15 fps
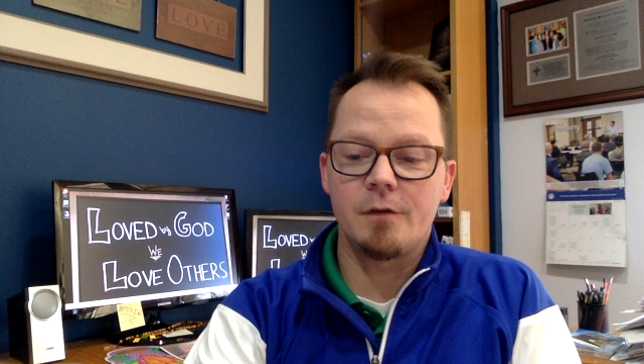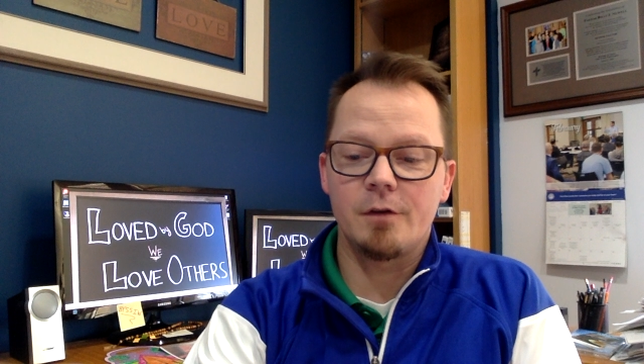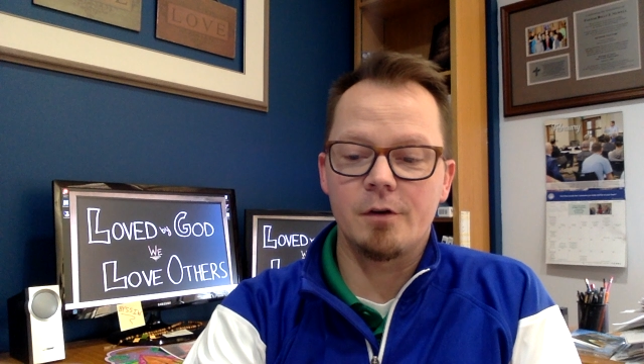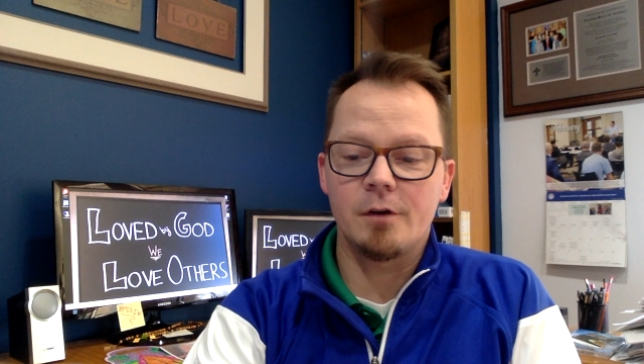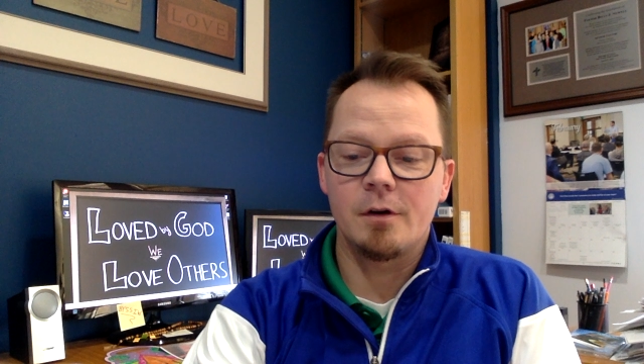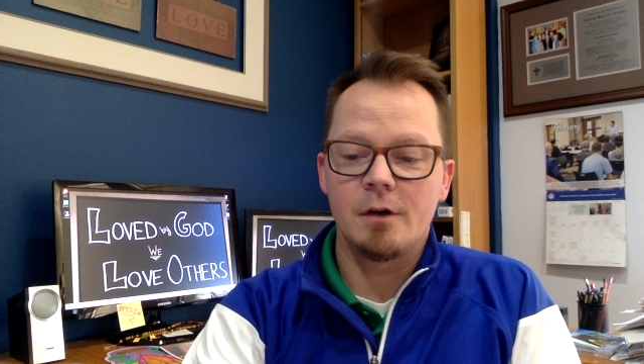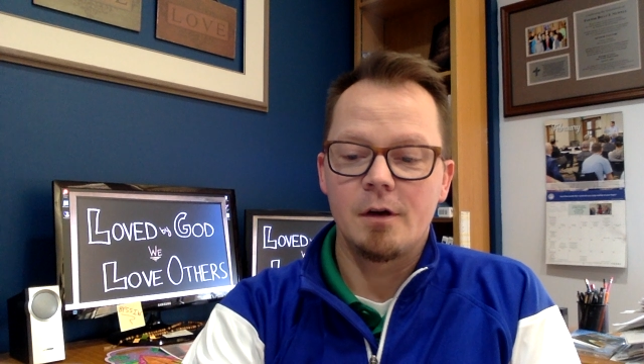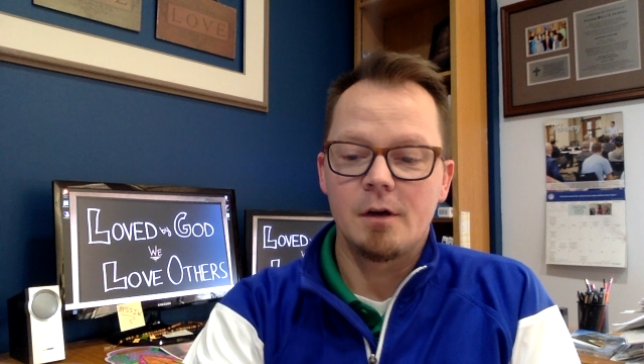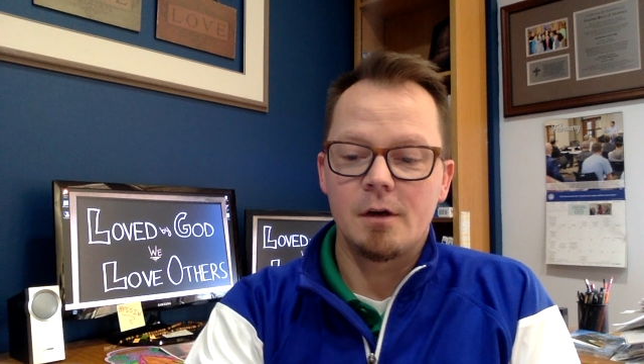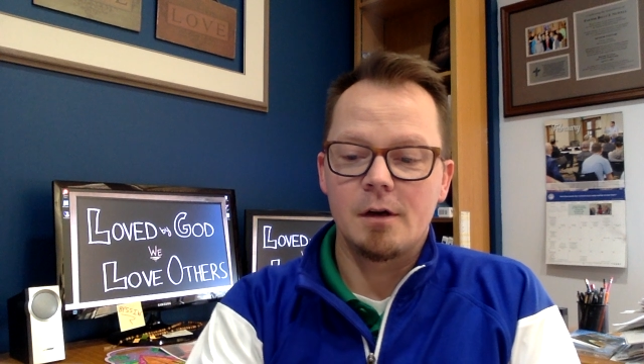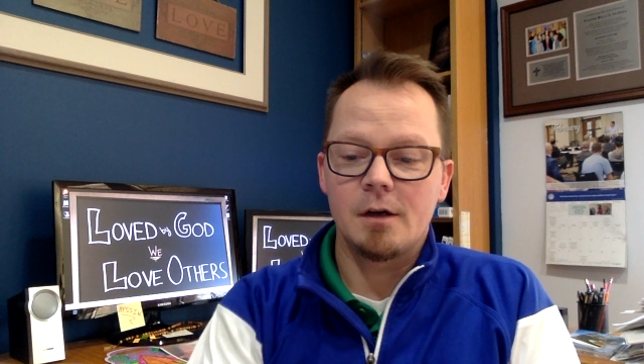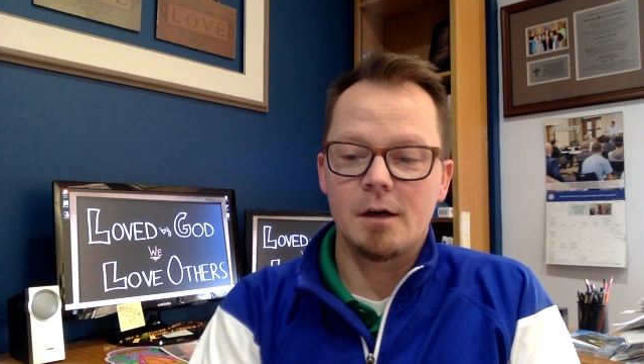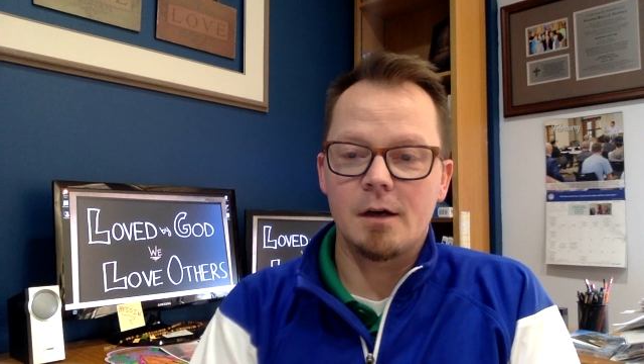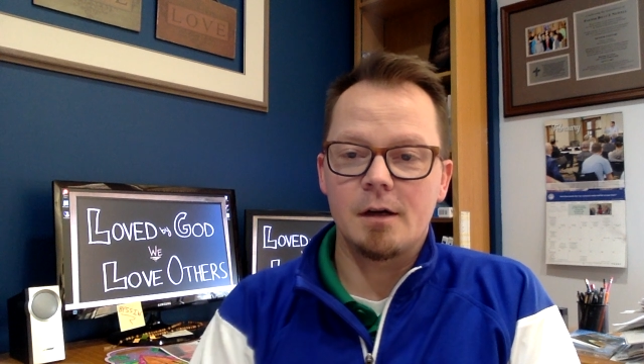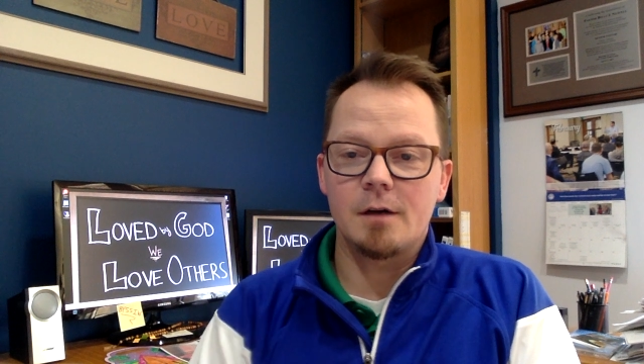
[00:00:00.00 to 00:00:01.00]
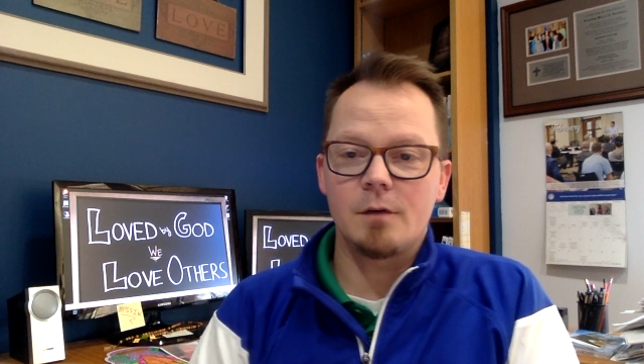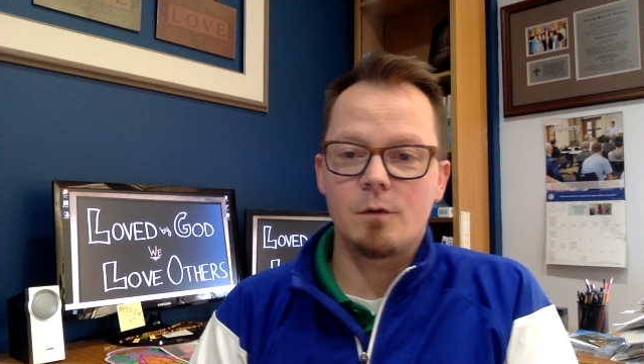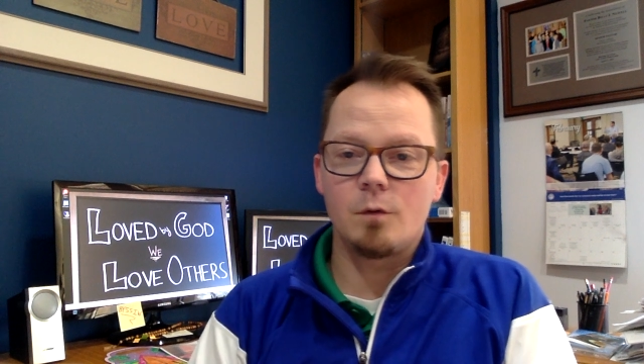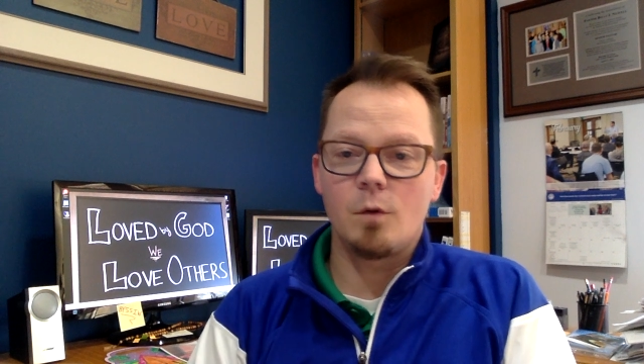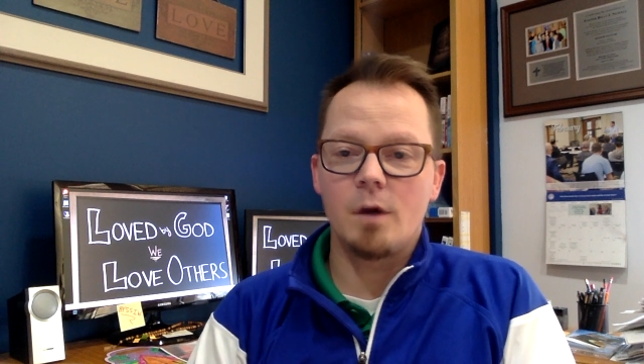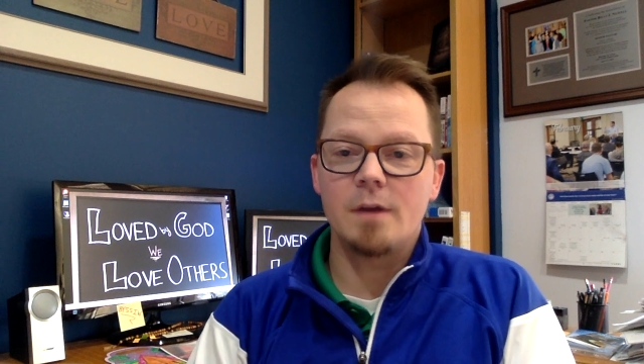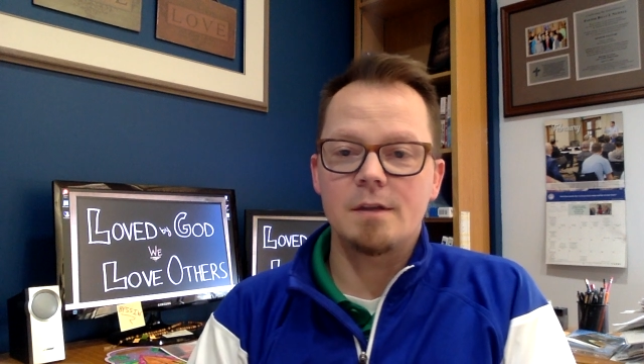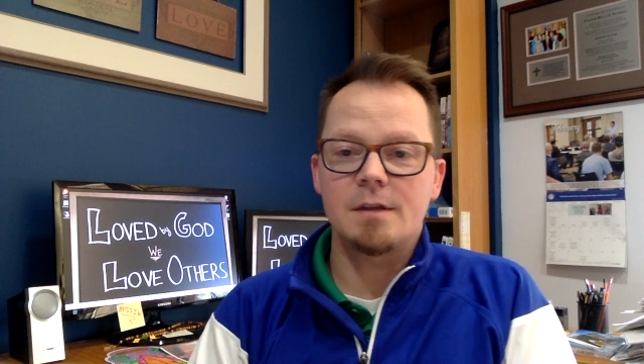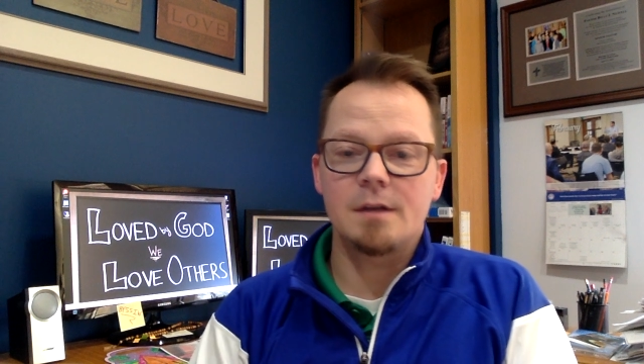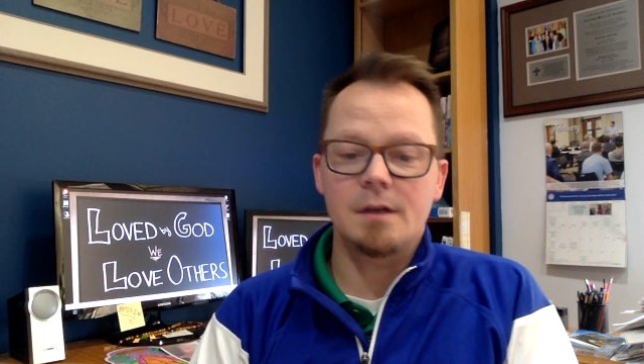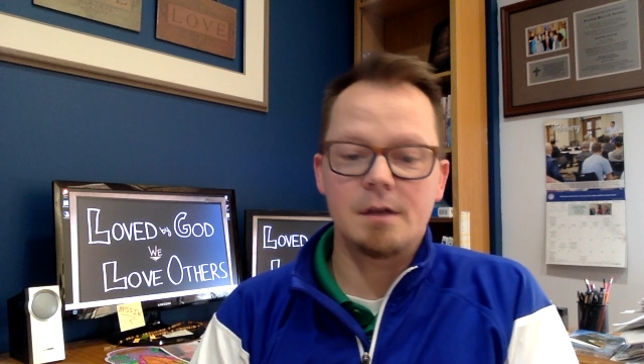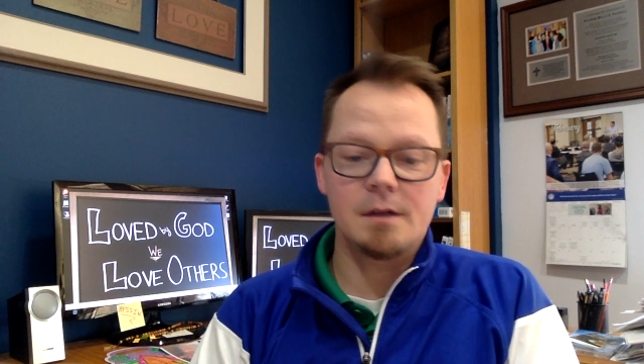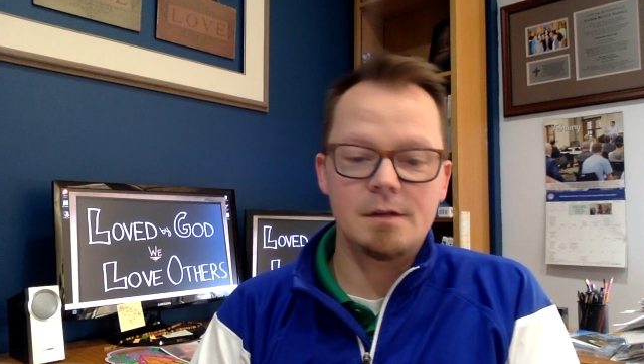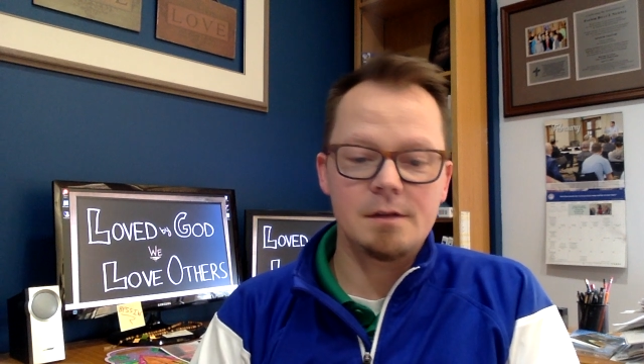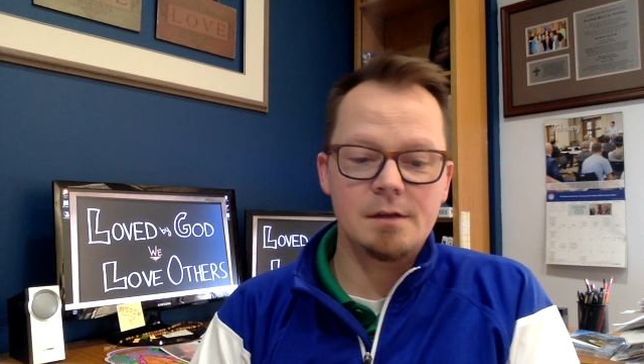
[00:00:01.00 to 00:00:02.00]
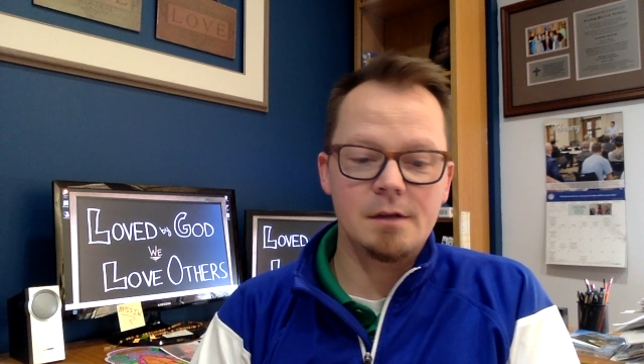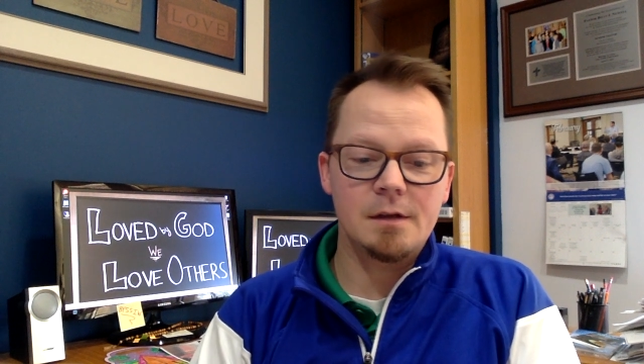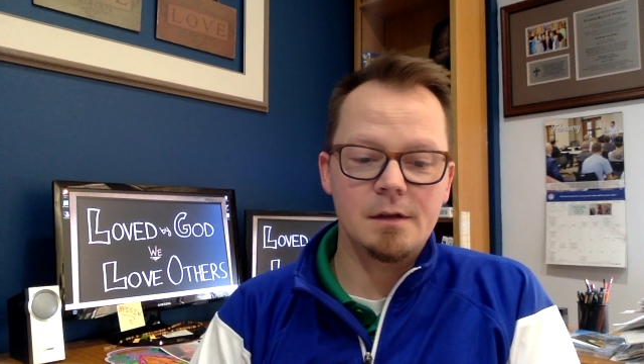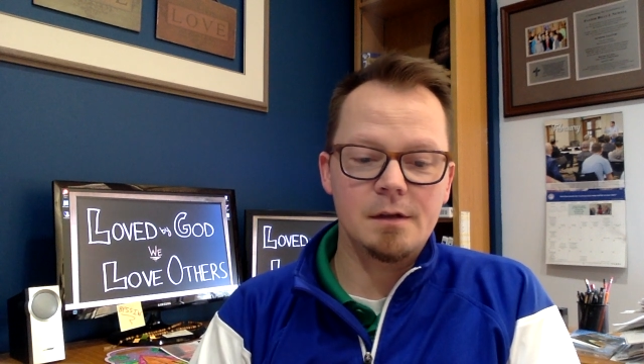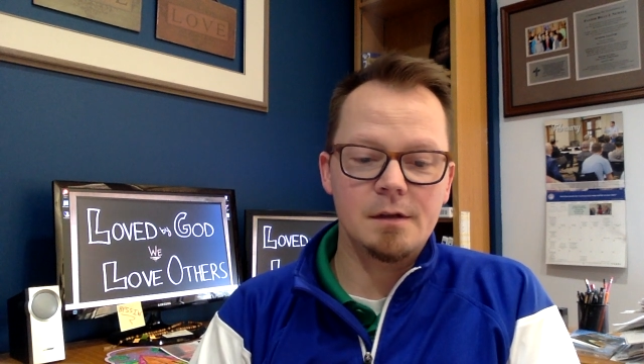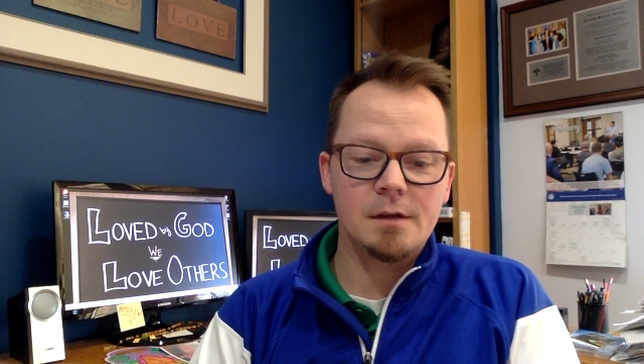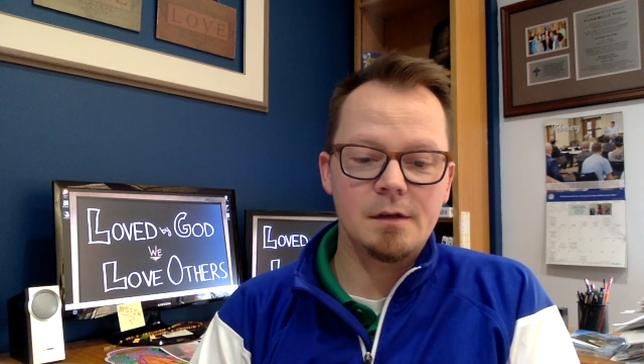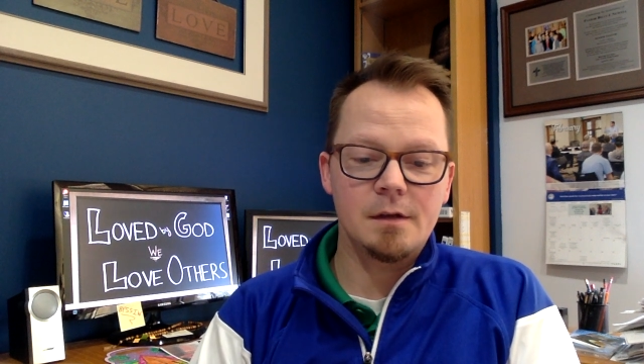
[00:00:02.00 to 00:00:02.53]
you're wanting to